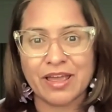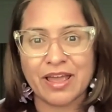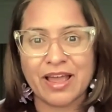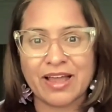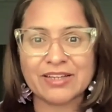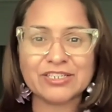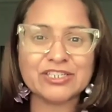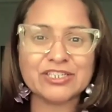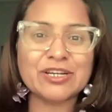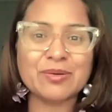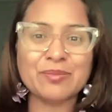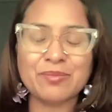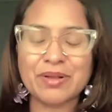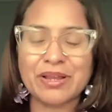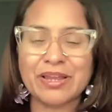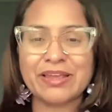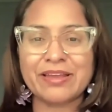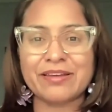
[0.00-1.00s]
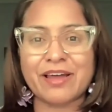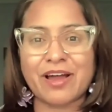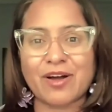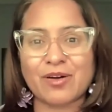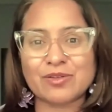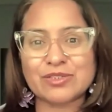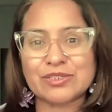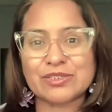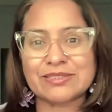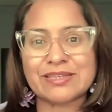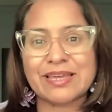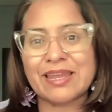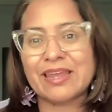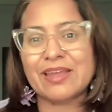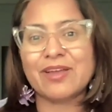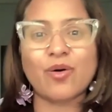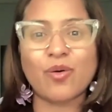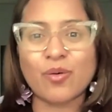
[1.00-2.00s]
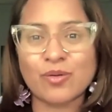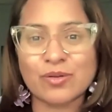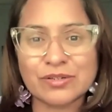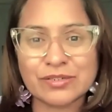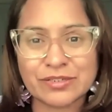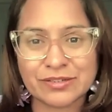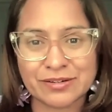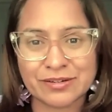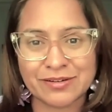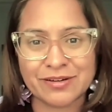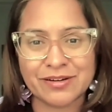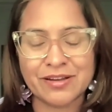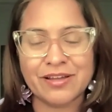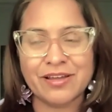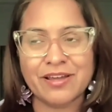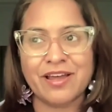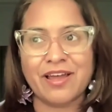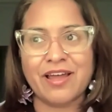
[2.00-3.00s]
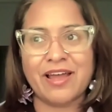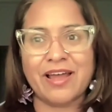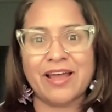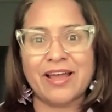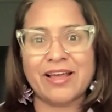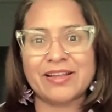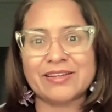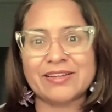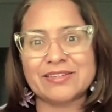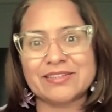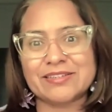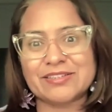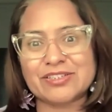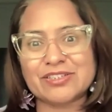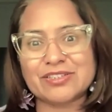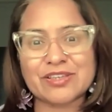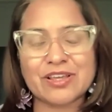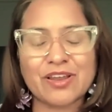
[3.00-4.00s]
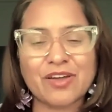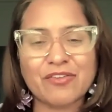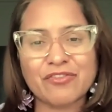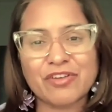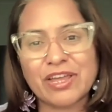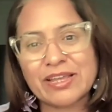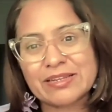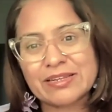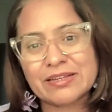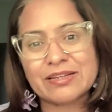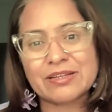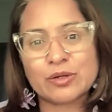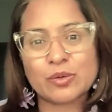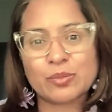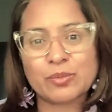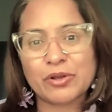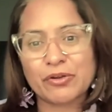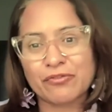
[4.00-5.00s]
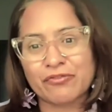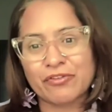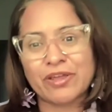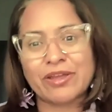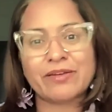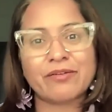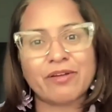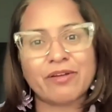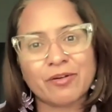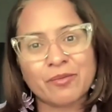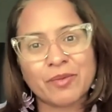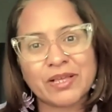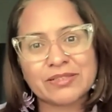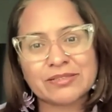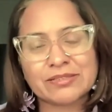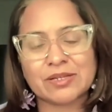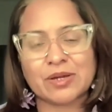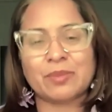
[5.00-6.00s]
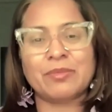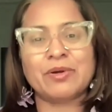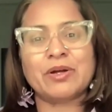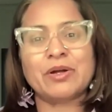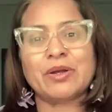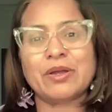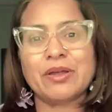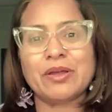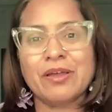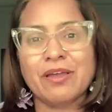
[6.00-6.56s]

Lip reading: And she complained how she's getting older. And she said, I've gained a little bit of weight around my stomach.